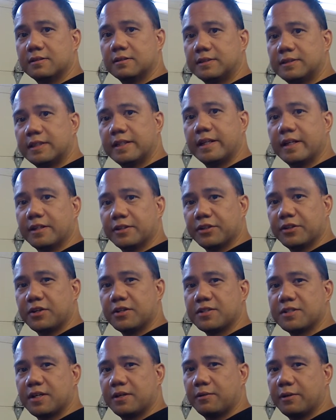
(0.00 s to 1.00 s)
sitting under the
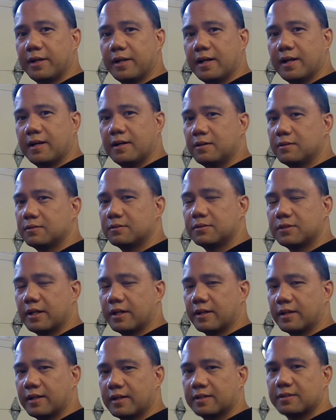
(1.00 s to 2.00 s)
sun right now, trying
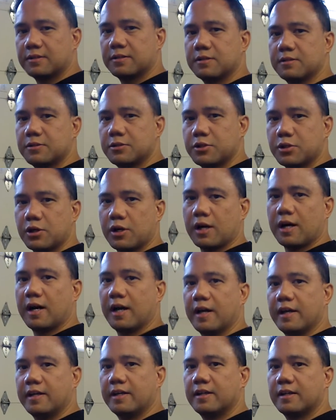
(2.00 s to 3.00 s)
to get
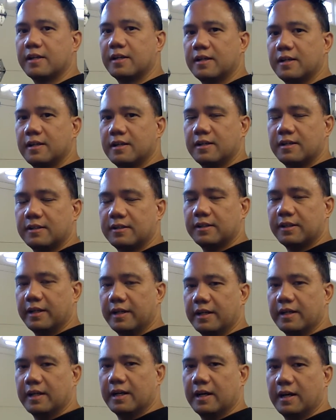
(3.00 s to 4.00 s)
dry,
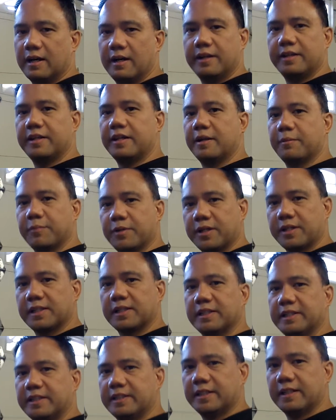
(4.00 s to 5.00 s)
and then I'm going to
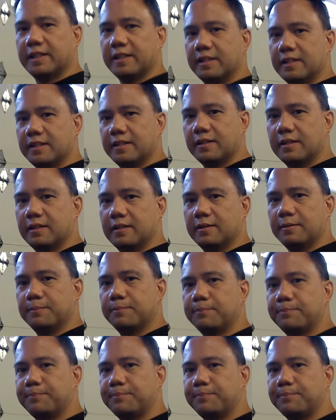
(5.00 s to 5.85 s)
clean it and then